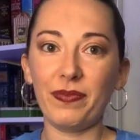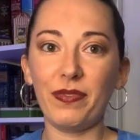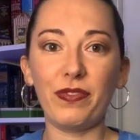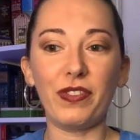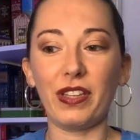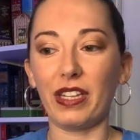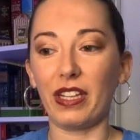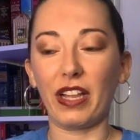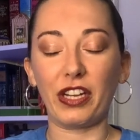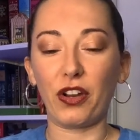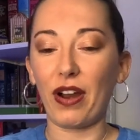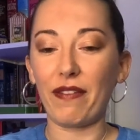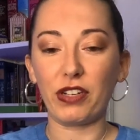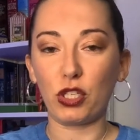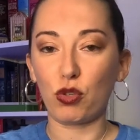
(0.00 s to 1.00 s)
feeling like
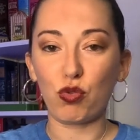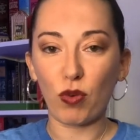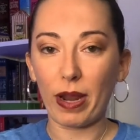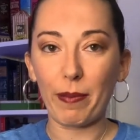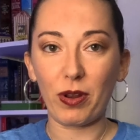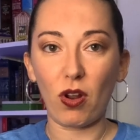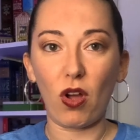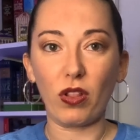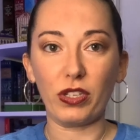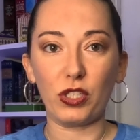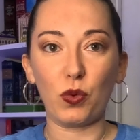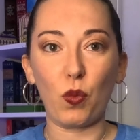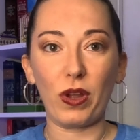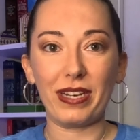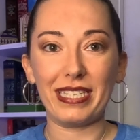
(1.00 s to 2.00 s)
you're having to cram it all
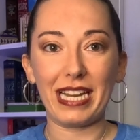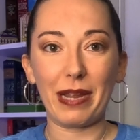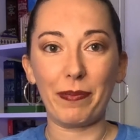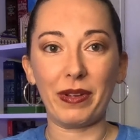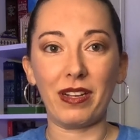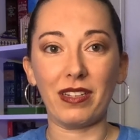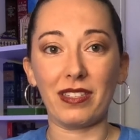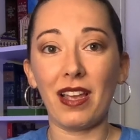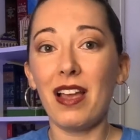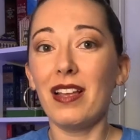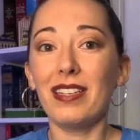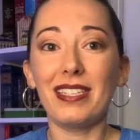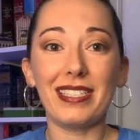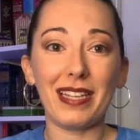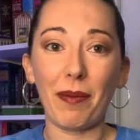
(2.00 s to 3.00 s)
into one day, because
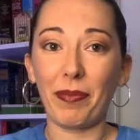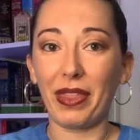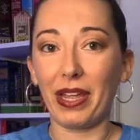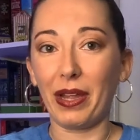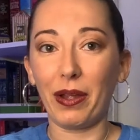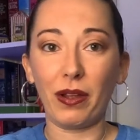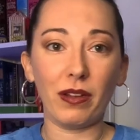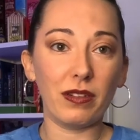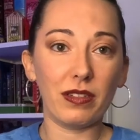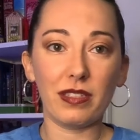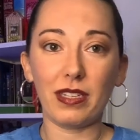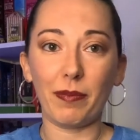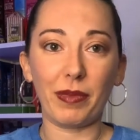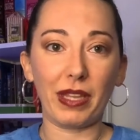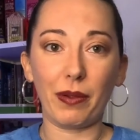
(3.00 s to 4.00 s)
something
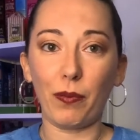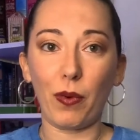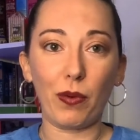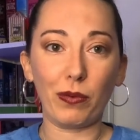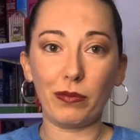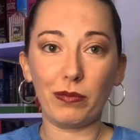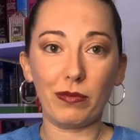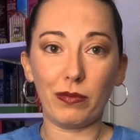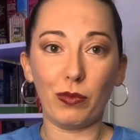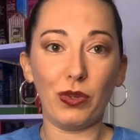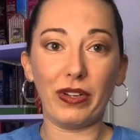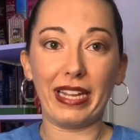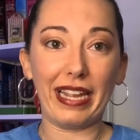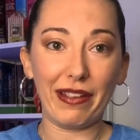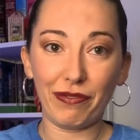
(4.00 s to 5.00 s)

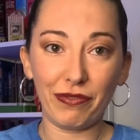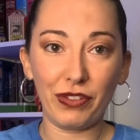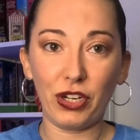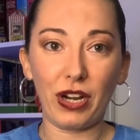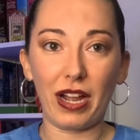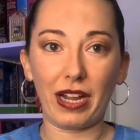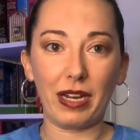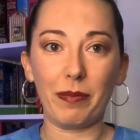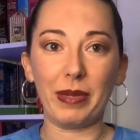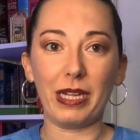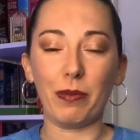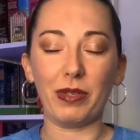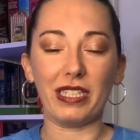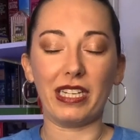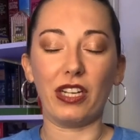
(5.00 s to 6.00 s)
will give. You're not going to be
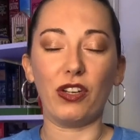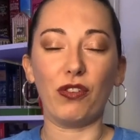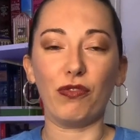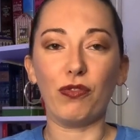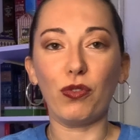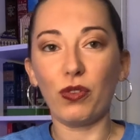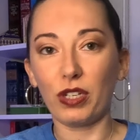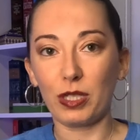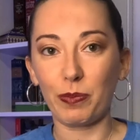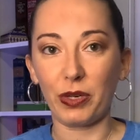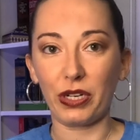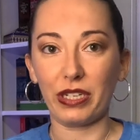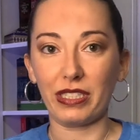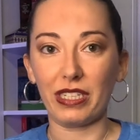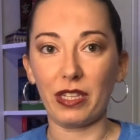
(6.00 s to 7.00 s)
able to get your full
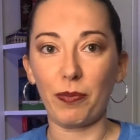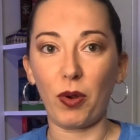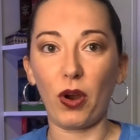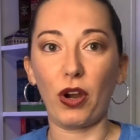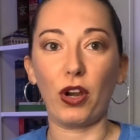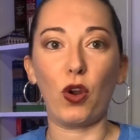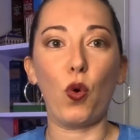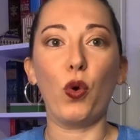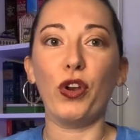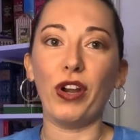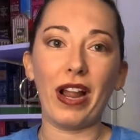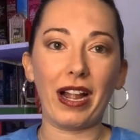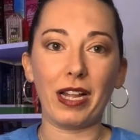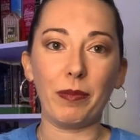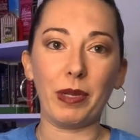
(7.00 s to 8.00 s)
experience in the park, or you're
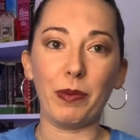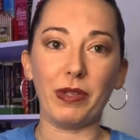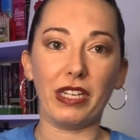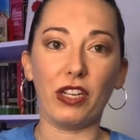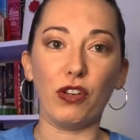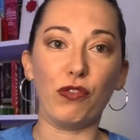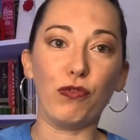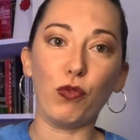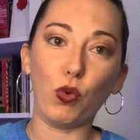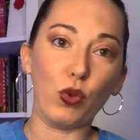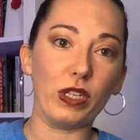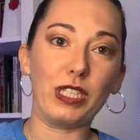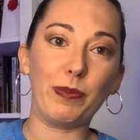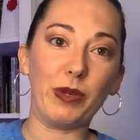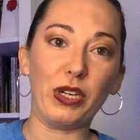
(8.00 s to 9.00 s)
not going to be able to get your full
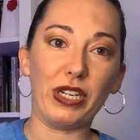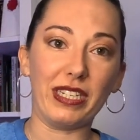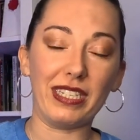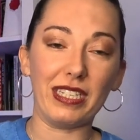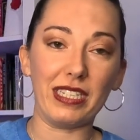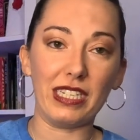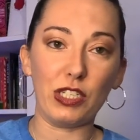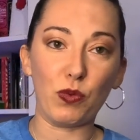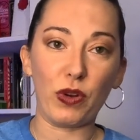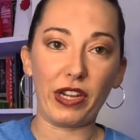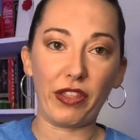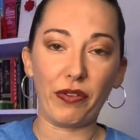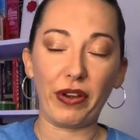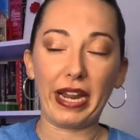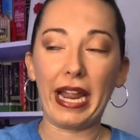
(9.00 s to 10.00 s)
experience at
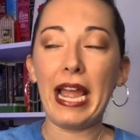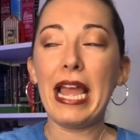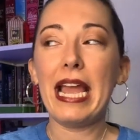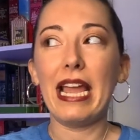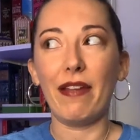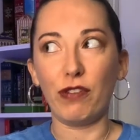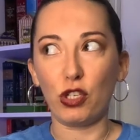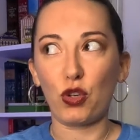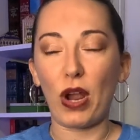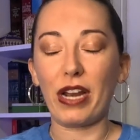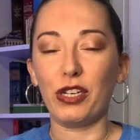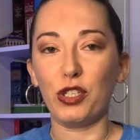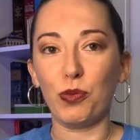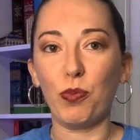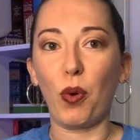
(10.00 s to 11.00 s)
D23 if you try
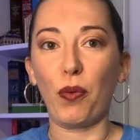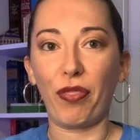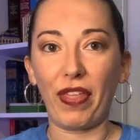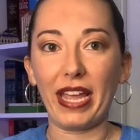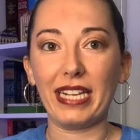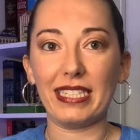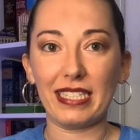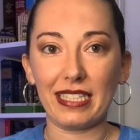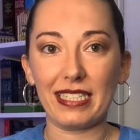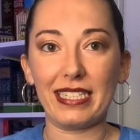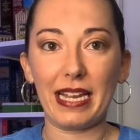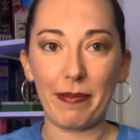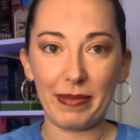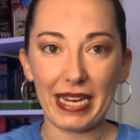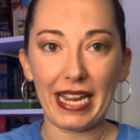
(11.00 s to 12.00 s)
to do both things in the
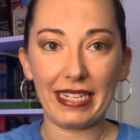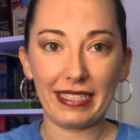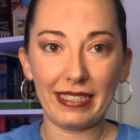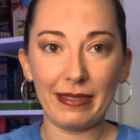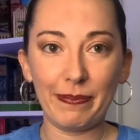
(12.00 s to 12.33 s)
same days.